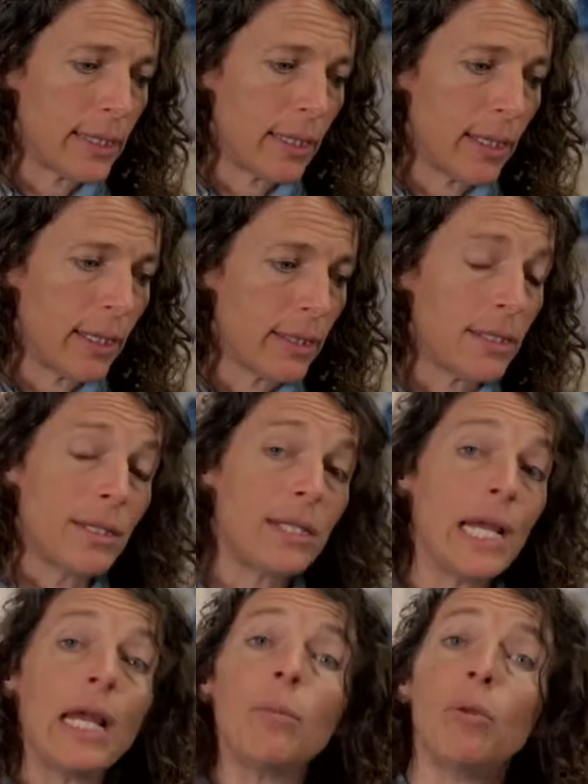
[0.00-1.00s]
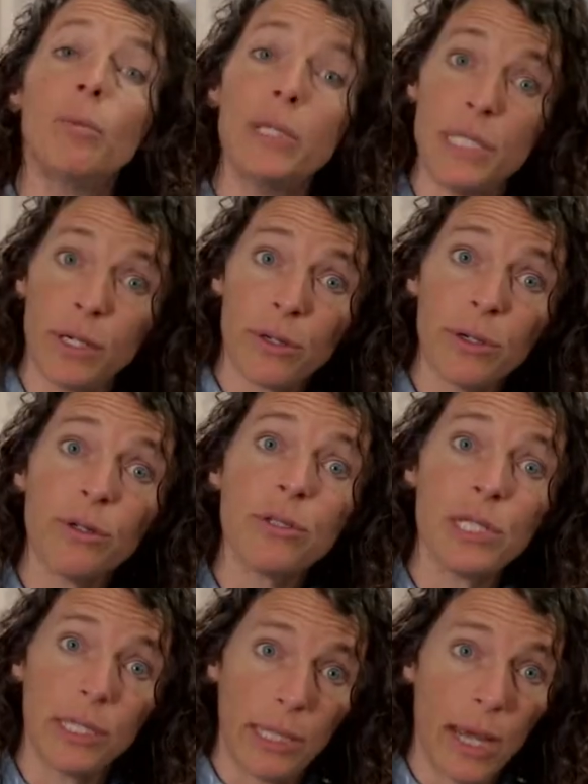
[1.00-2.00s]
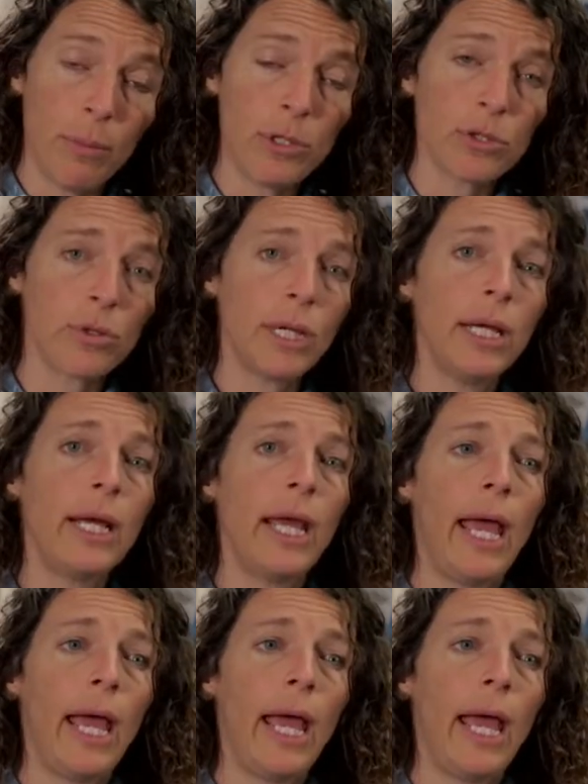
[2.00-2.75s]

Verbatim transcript: uh, sustainable materials and chemistry,